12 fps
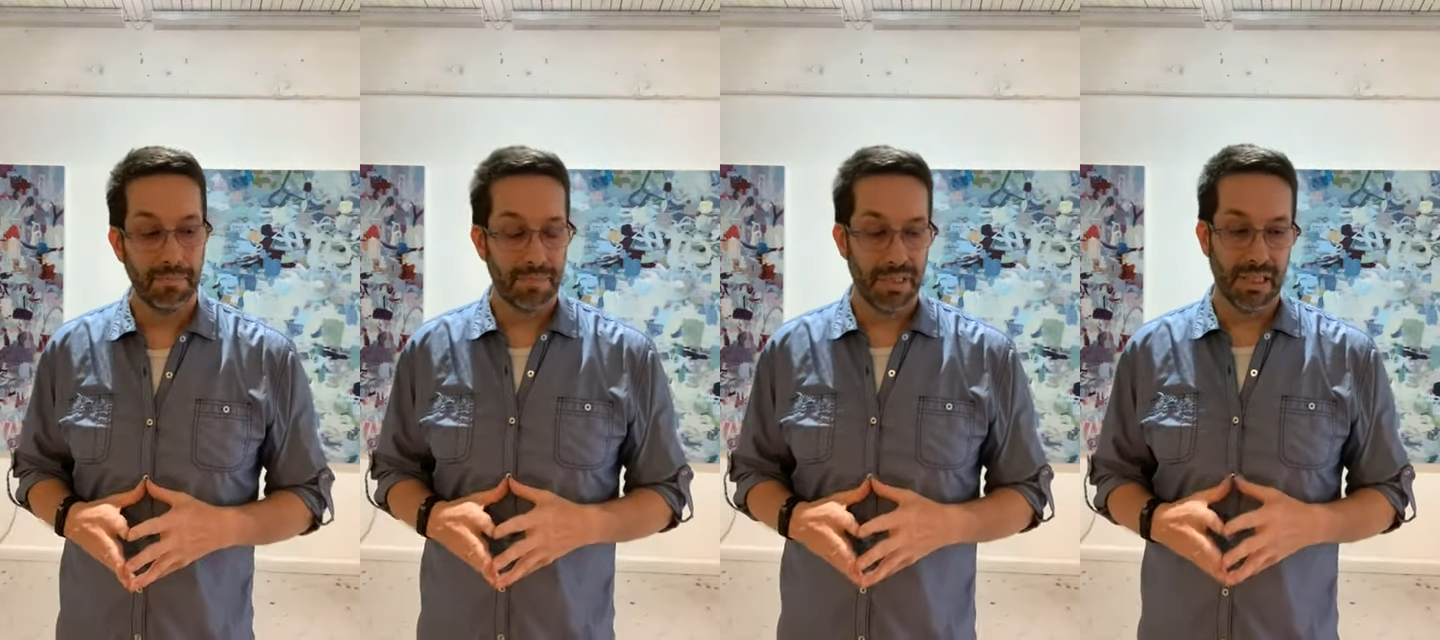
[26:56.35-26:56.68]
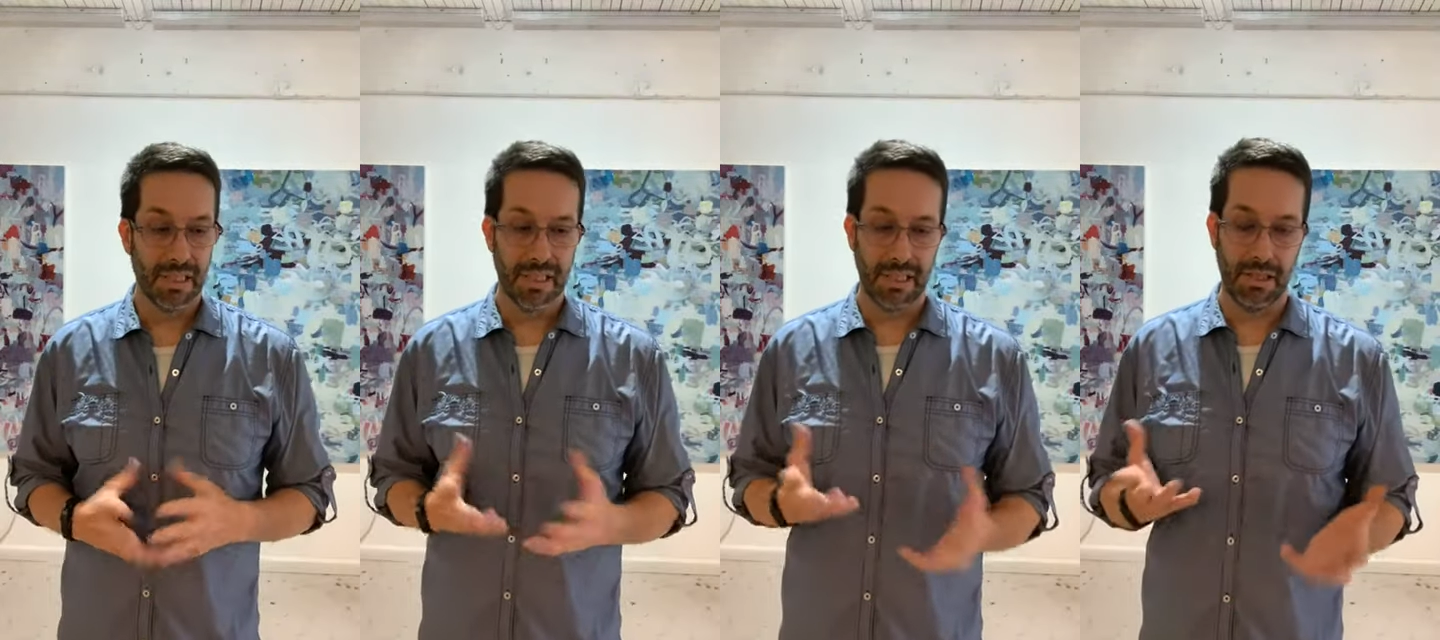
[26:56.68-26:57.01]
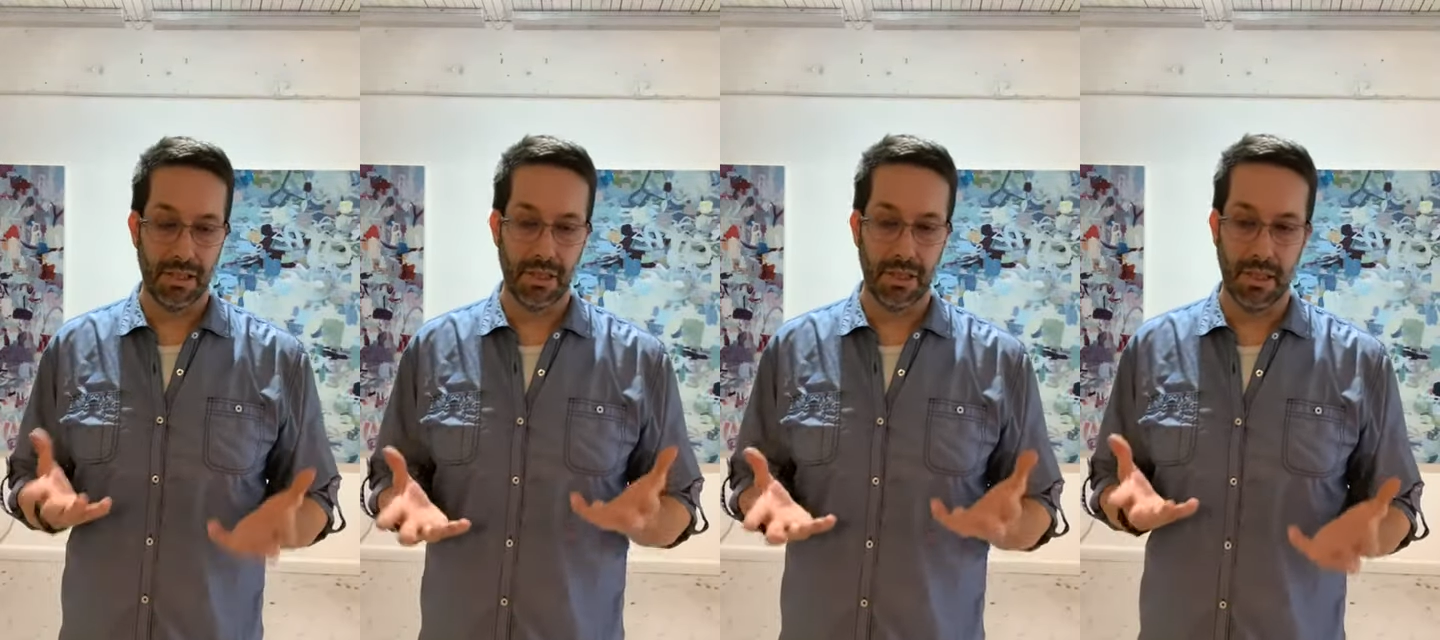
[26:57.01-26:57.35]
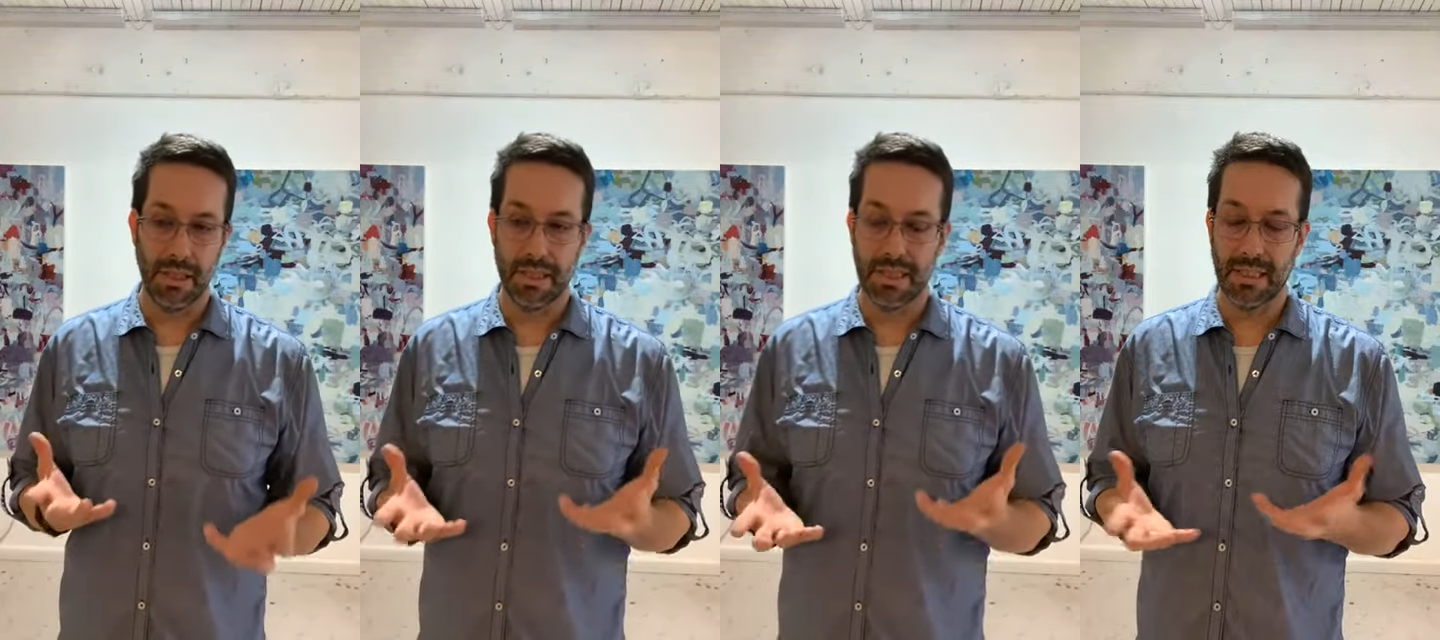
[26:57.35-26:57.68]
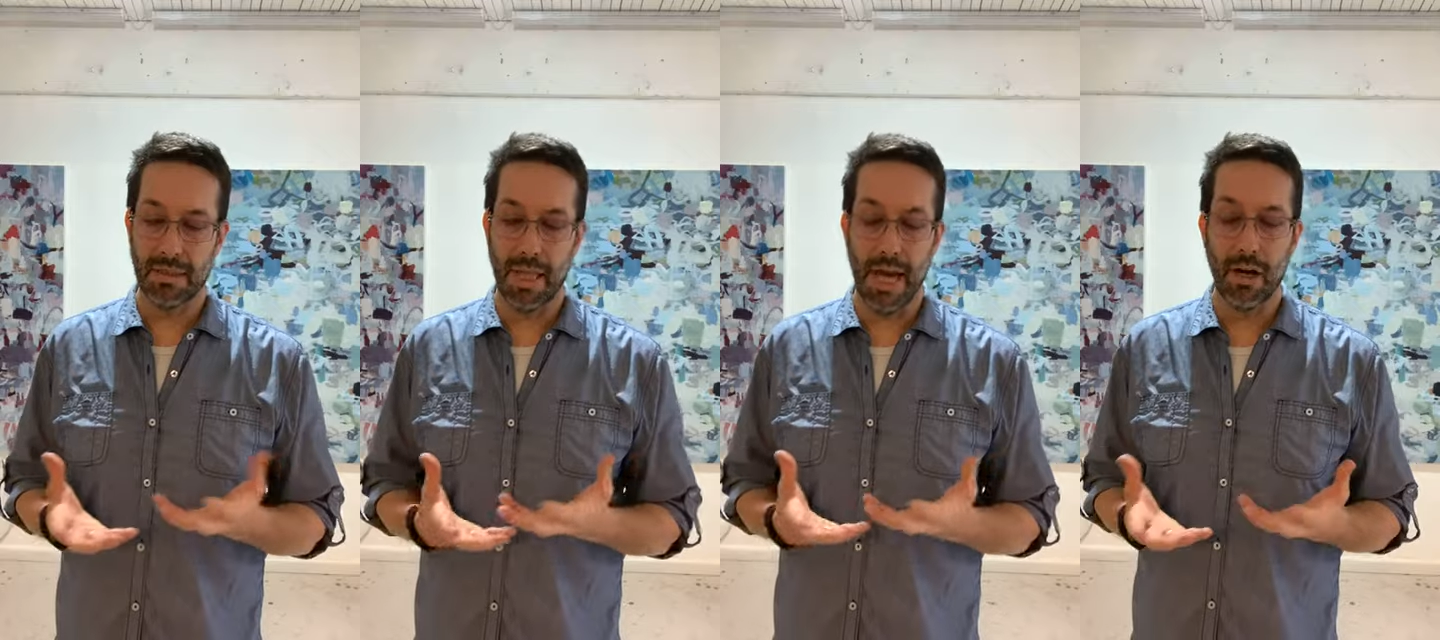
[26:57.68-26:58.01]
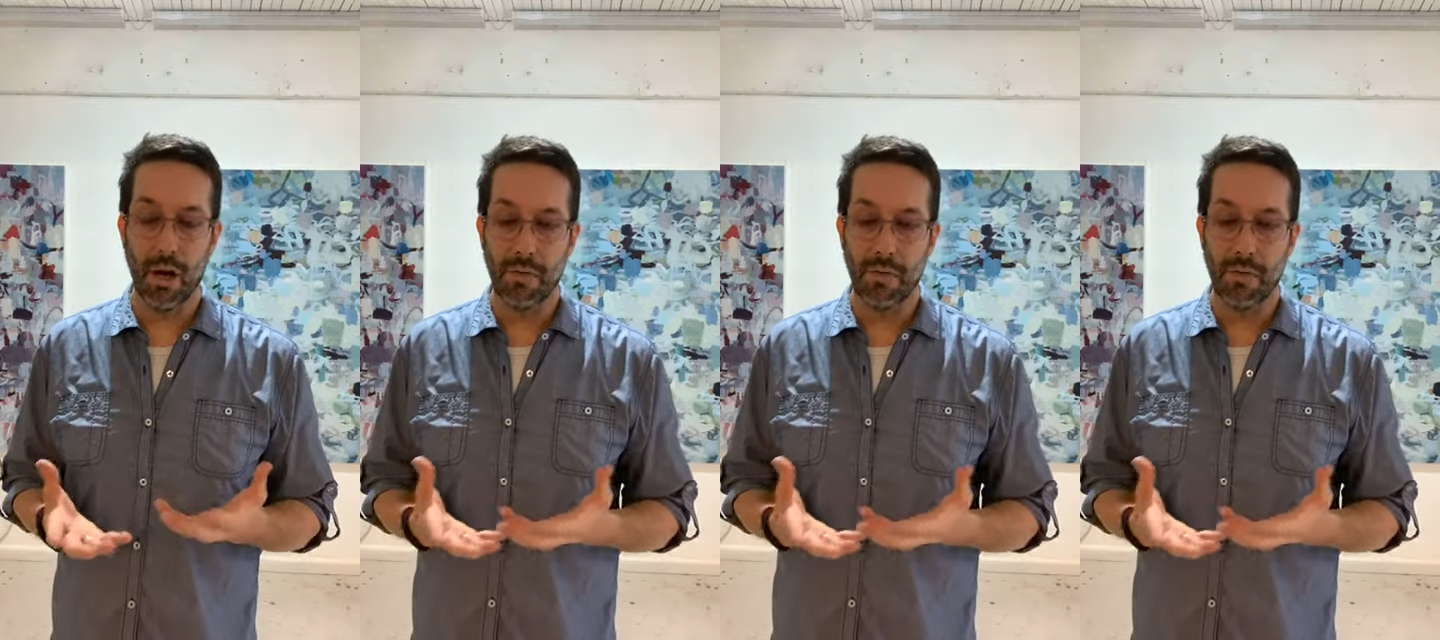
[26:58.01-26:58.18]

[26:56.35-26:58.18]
There's a lot of